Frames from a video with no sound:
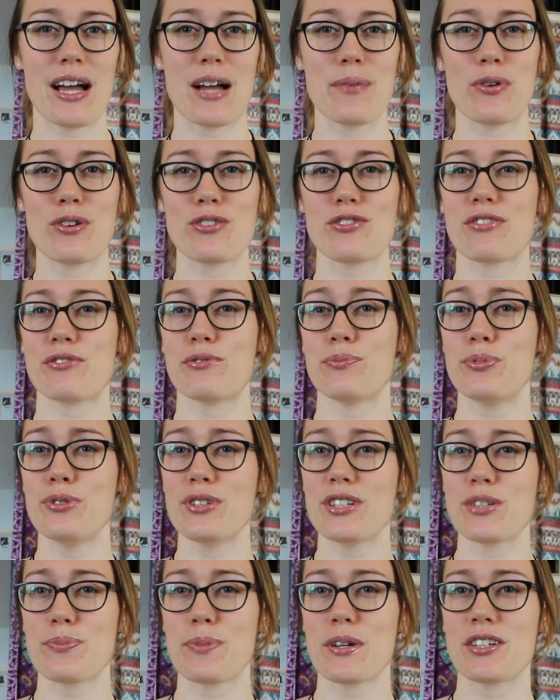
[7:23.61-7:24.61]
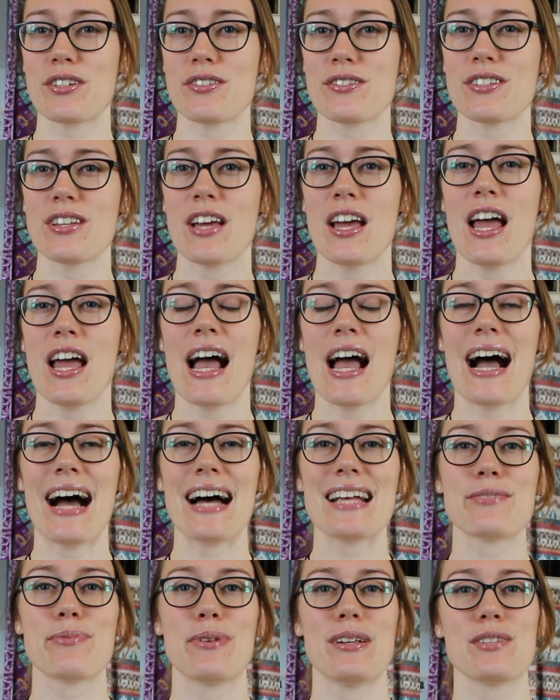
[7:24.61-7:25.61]
I post general bookish pictures
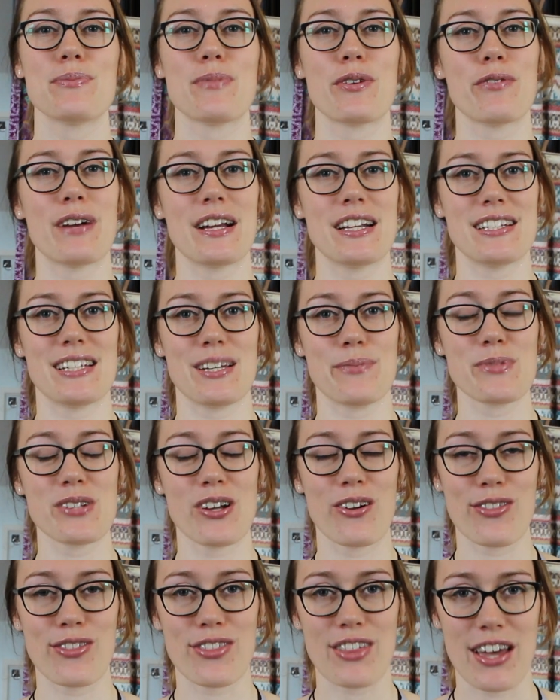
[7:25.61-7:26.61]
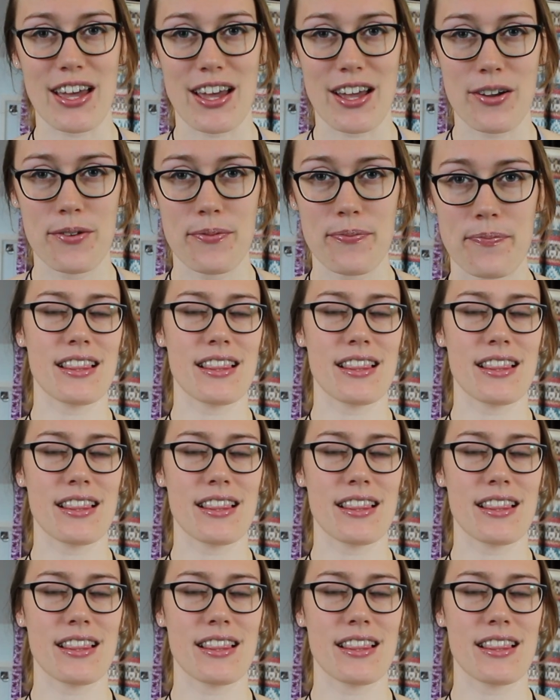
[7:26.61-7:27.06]
as well as my writing tips on there.